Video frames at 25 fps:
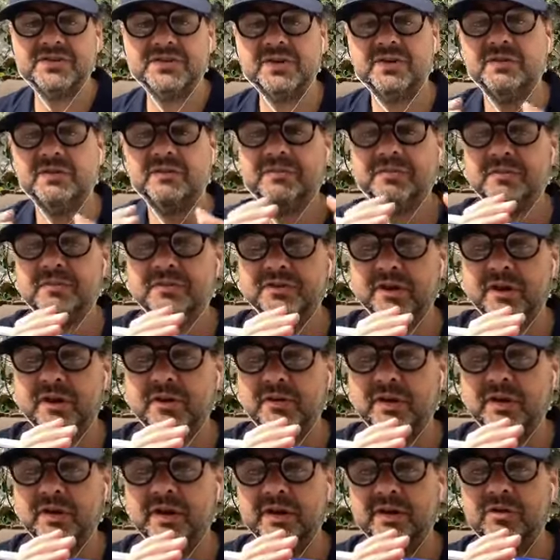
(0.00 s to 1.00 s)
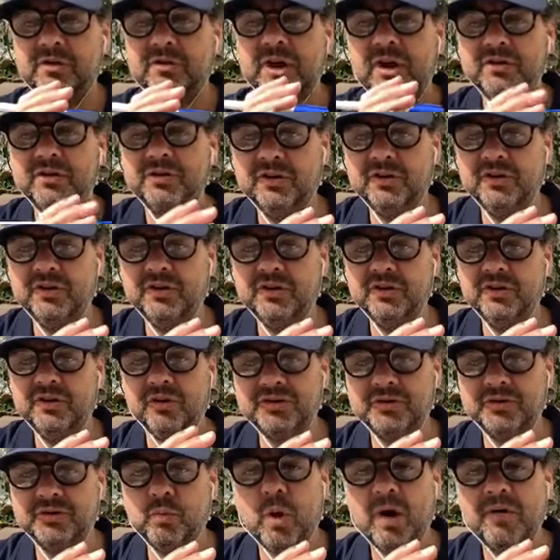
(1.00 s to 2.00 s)
So you're
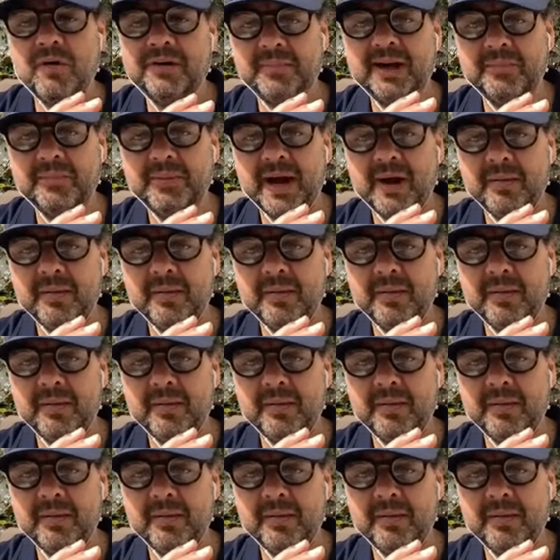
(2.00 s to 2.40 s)
not just worrying